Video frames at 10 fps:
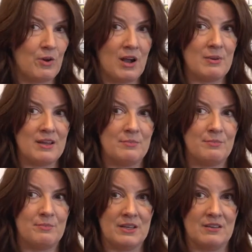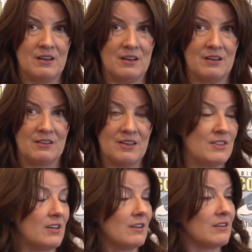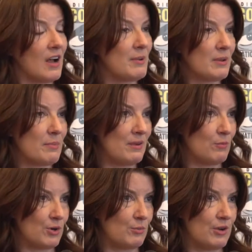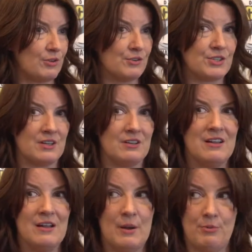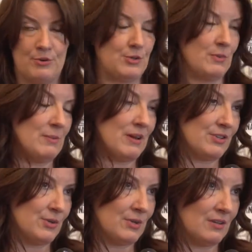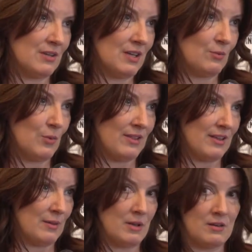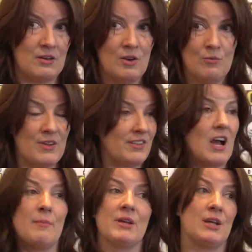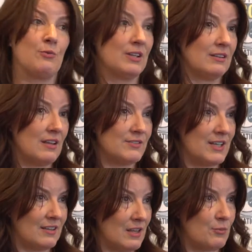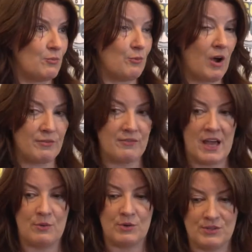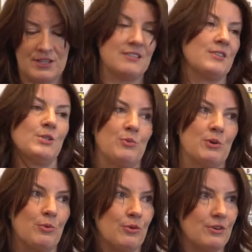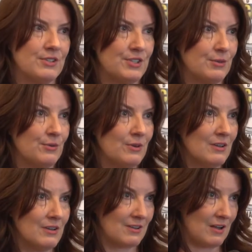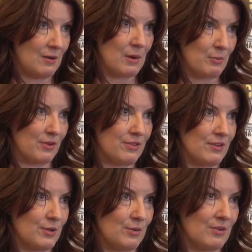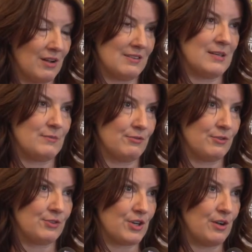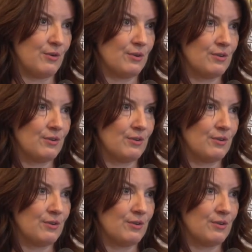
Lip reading: had been given the comic by Warner Brothers and approached me about doing it with him, and read the comic, and I really loved it. And then off of that, we used that as a springboard to come up with the new concepts for the show.